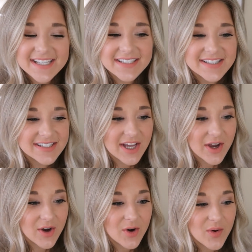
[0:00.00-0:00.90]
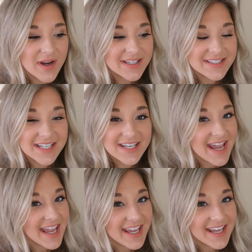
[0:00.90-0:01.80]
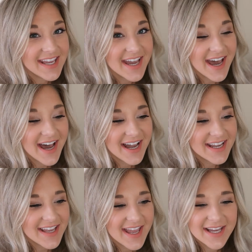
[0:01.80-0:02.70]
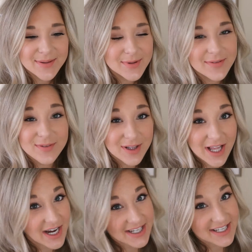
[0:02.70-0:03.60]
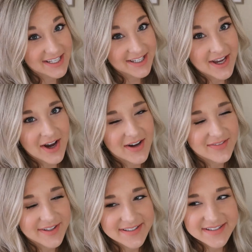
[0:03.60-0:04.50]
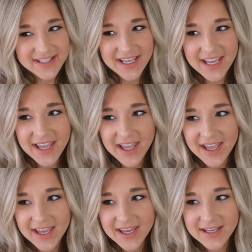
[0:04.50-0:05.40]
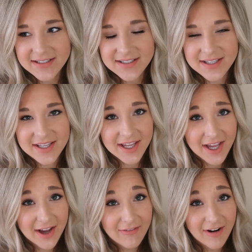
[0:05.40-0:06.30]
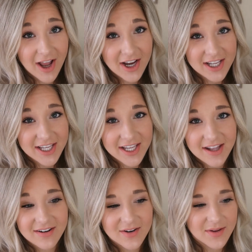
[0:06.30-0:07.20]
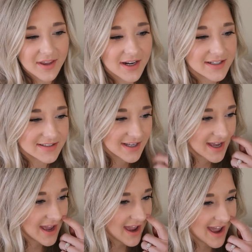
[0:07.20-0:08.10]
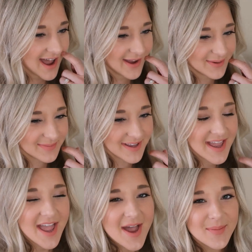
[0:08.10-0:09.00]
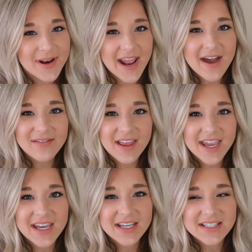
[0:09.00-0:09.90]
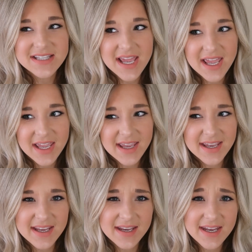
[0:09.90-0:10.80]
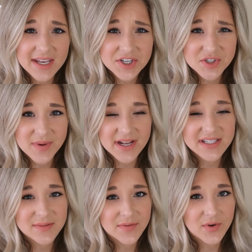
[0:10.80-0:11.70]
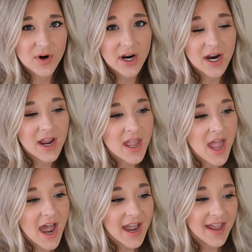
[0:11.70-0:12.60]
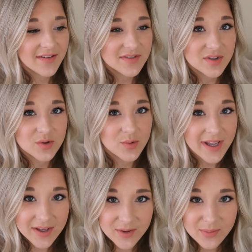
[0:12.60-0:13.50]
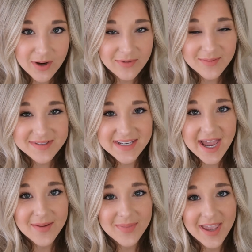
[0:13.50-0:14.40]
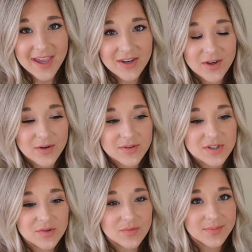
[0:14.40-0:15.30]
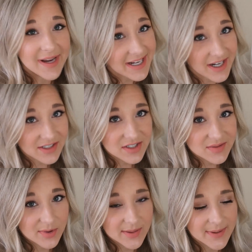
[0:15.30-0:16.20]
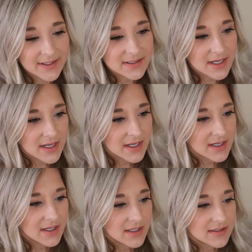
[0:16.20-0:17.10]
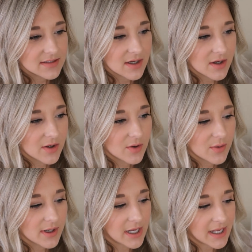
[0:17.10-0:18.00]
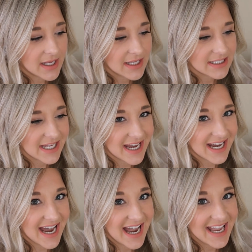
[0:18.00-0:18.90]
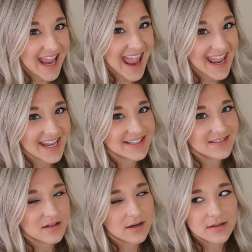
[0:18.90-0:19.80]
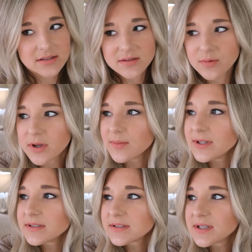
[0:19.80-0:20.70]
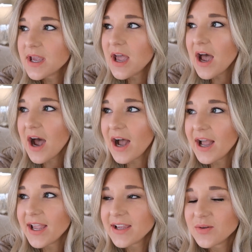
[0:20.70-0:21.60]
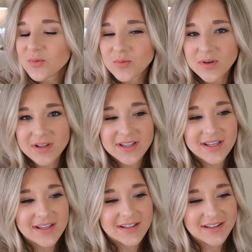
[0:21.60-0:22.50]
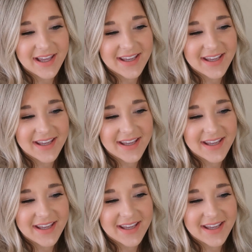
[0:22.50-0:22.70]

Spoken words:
So today I am vlogging, obviously, and vlogging, I don't know what that is. But I have like 10-ish minutes before I have to wake Cooper up from his nap and go to my doctor's appointment. So yeah, I hate doctor's appointments. I really